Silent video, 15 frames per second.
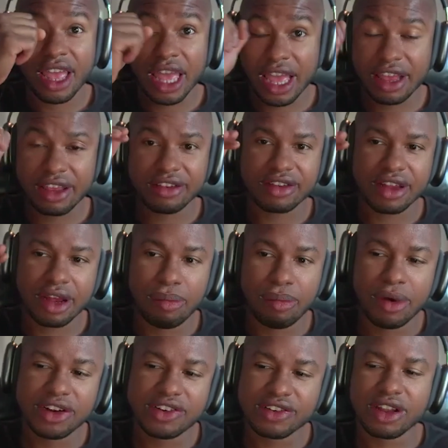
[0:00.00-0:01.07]
is a
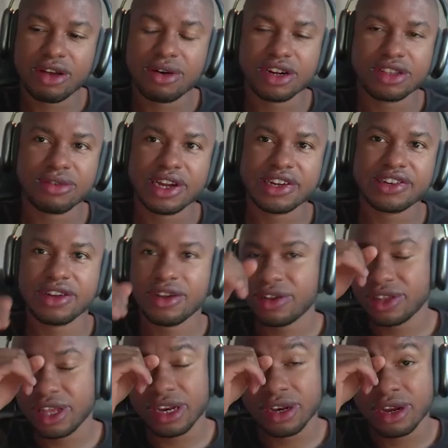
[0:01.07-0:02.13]
much lower
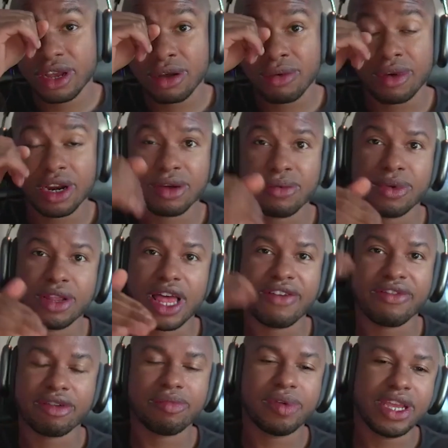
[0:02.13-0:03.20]
threshold than what it will
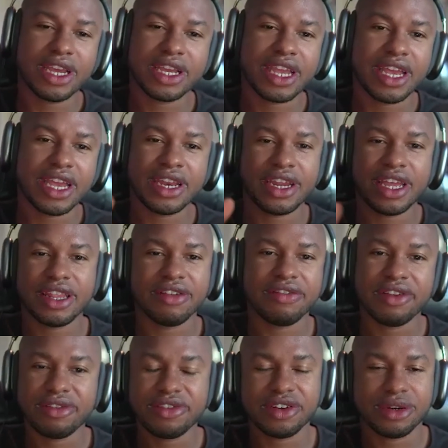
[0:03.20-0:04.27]
ever be again in the future.